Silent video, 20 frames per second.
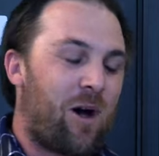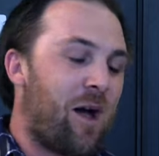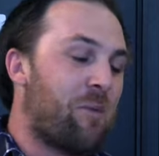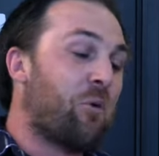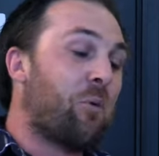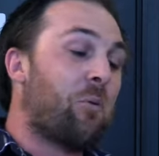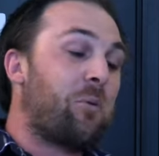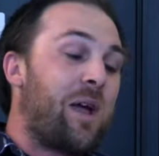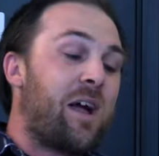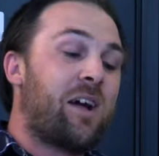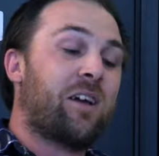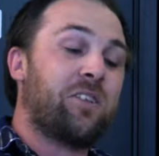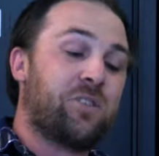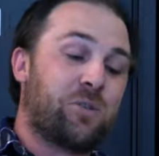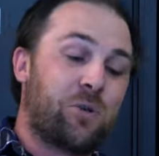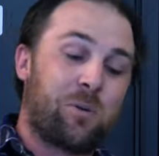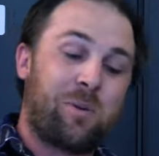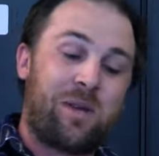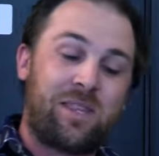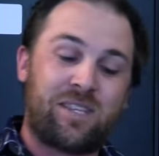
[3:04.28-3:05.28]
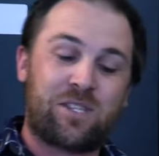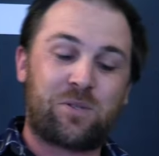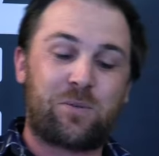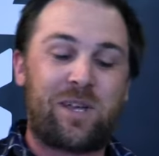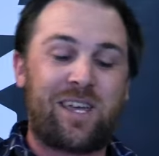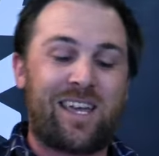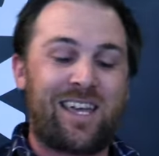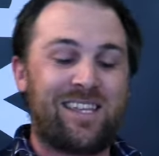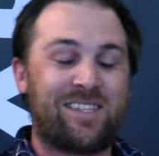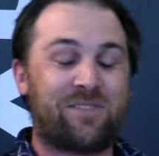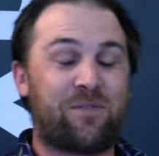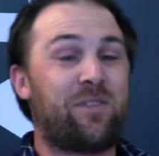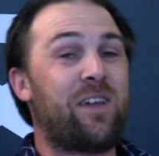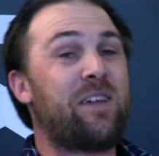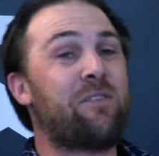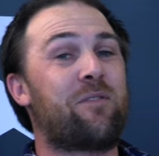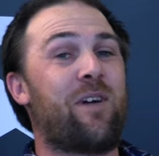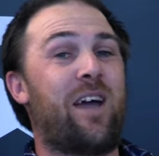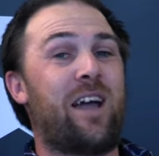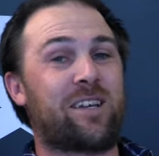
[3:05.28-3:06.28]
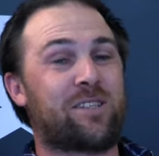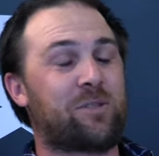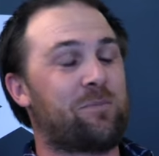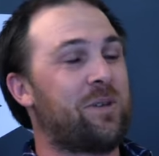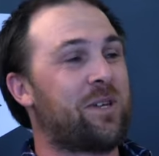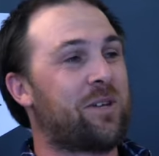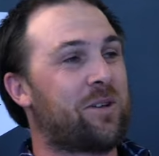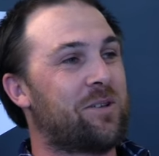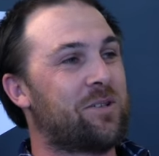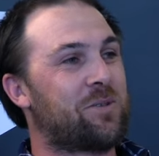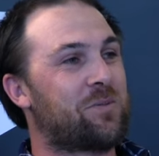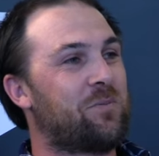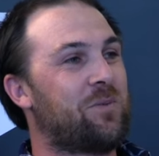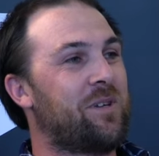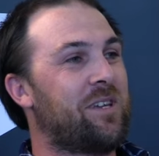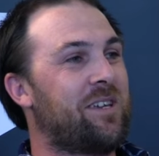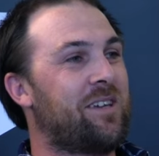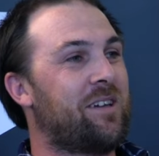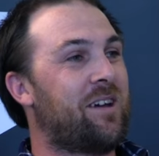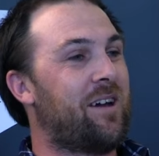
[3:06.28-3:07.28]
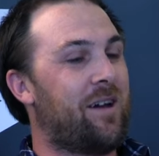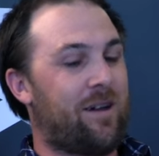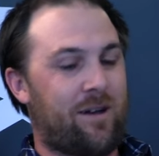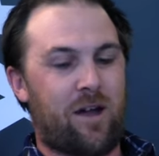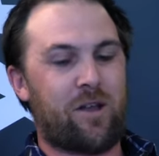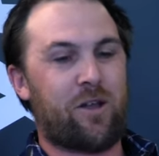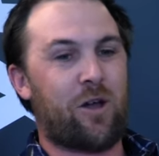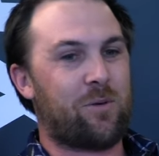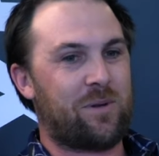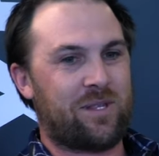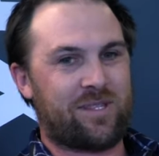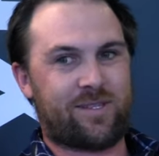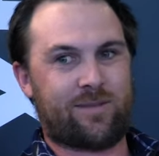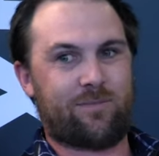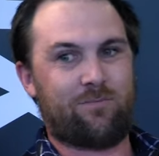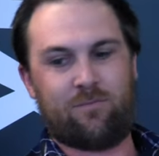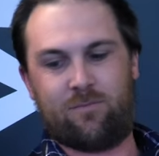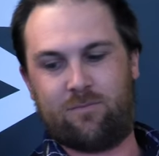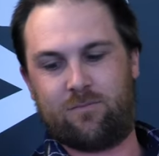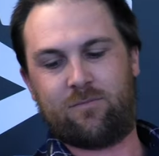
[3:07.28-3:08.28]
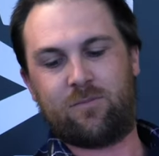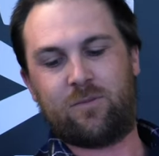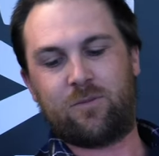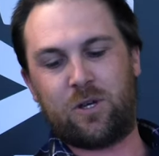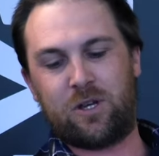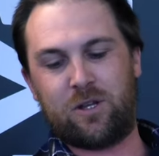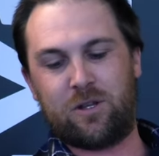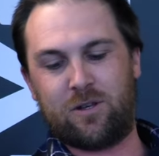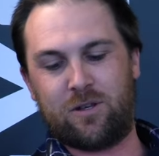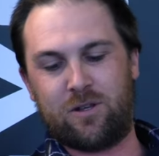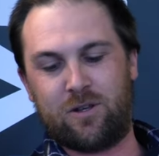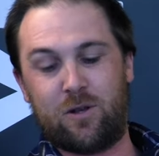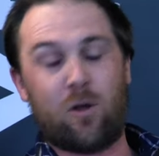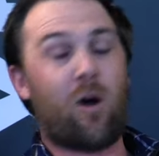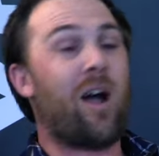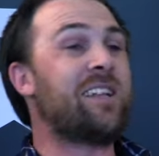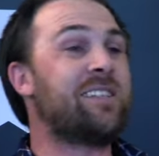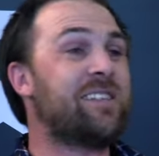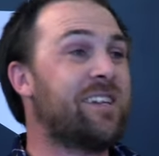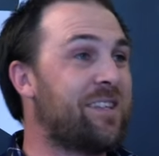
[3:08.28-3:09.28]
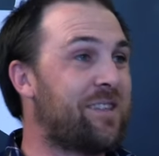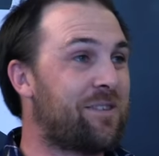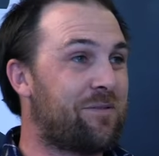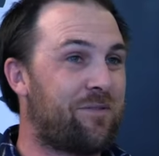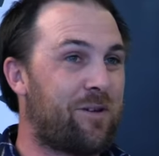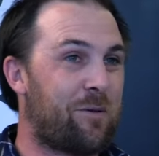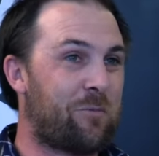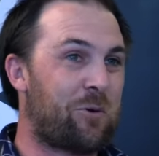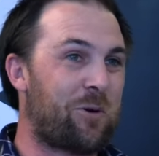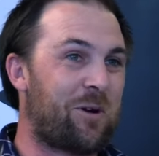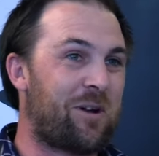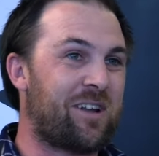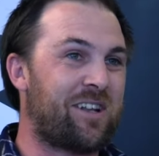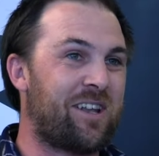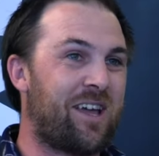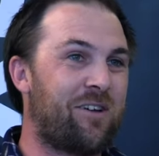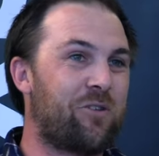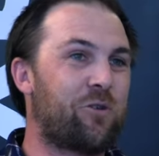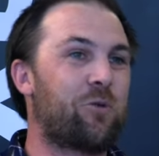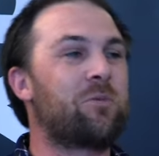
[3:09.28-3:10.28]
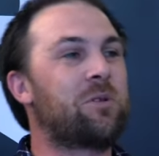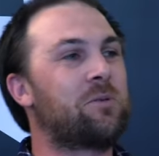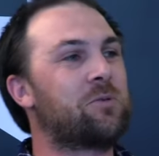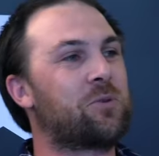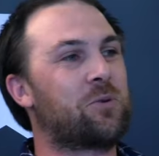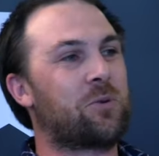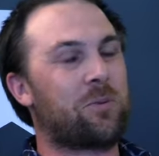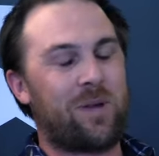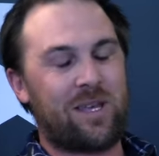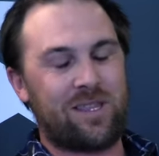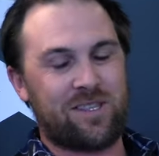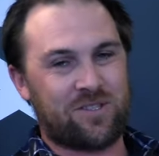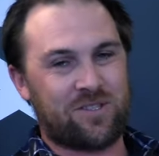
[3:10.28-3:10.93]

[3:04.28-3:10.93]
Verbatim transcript: buy, but what we are going to talk about this week is VFACTS because we, uh, I know it's the 19th of February now. Normally we talk about